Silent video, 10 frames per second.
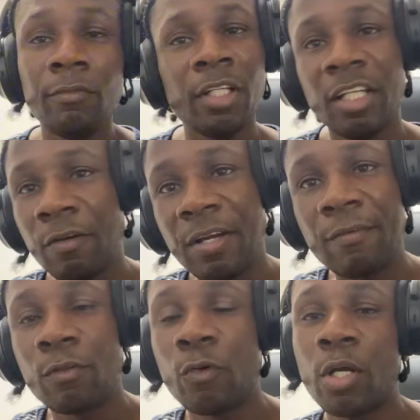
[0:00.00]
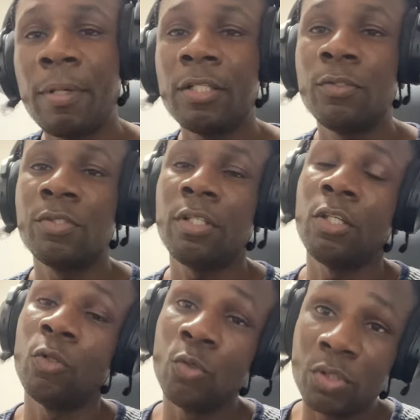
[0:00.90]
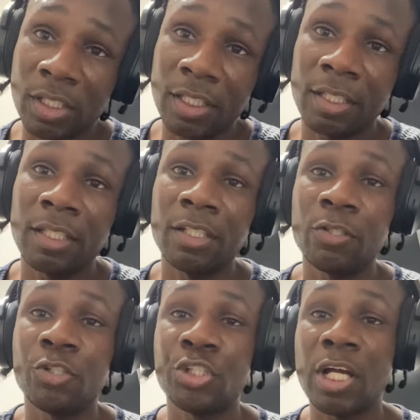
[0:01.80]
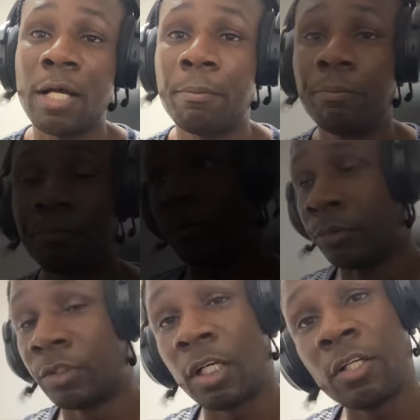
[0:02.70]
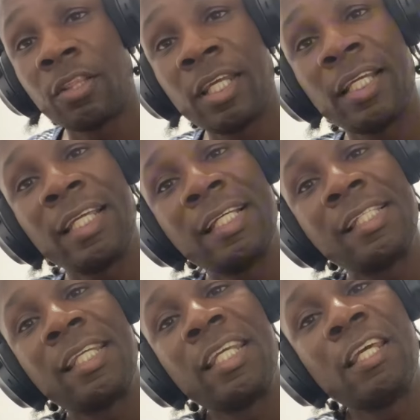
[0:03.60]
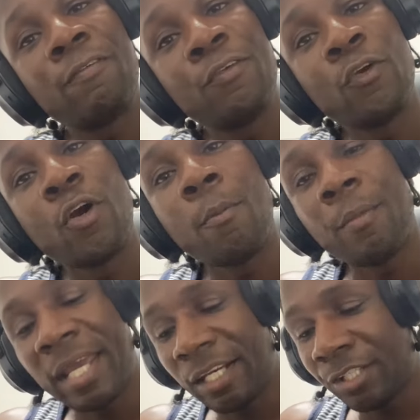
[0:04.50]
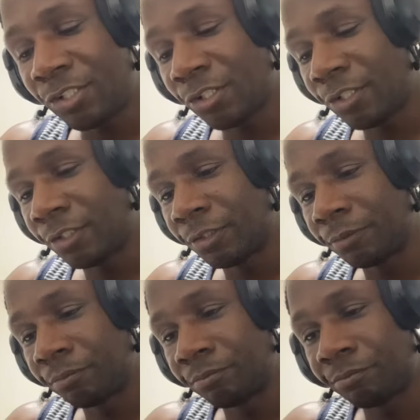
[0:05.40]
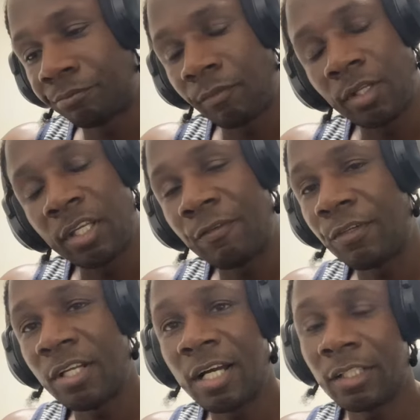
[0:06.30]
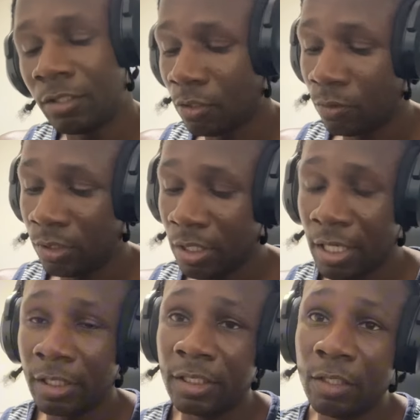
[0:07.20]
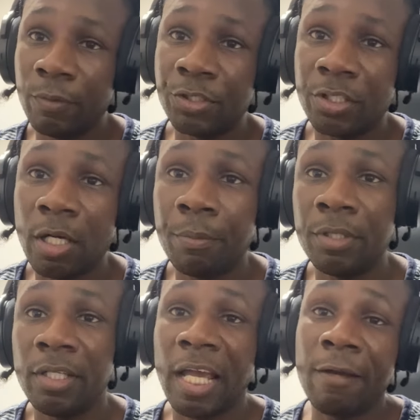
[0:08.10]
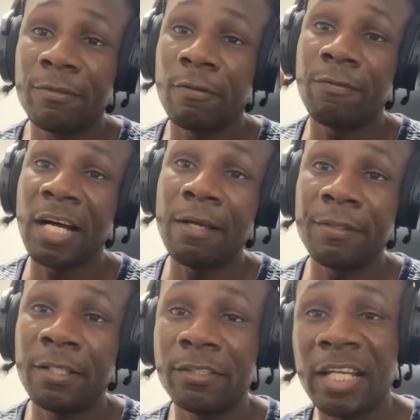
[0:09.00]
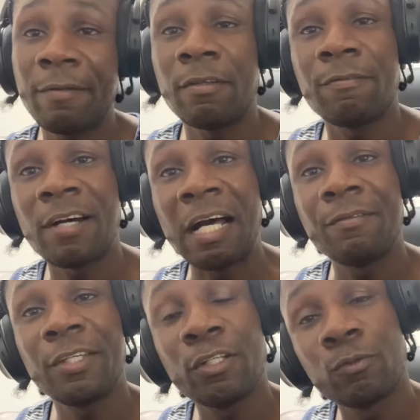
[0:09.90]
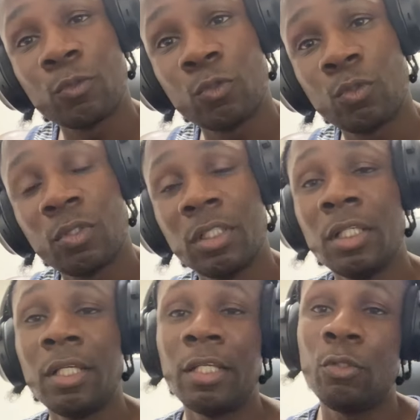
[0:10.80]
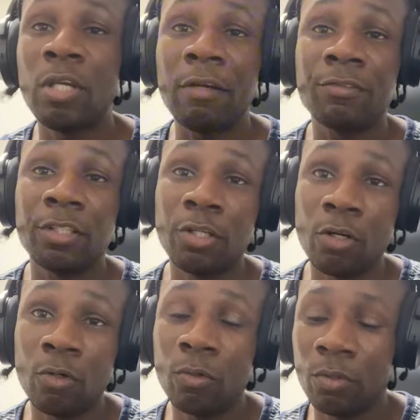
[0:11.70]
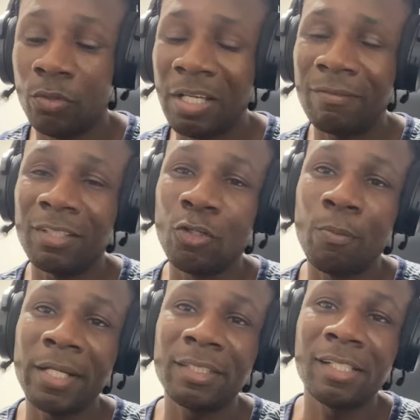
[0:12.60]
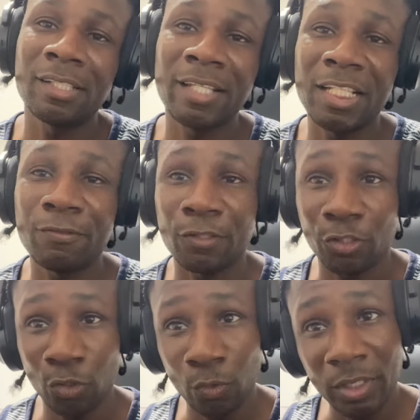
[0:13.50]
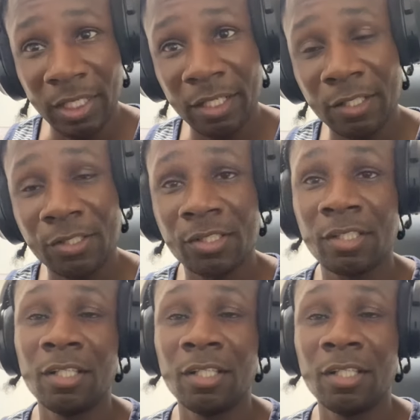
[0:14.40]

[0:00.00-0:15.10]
Never have to worry about you losing your job. The other thing is, if you're a manager, if you're not, you know, you're not good in with your company, after 5 years, they have the 5-year rule. You have to go. You have to go back to the States for 2 years,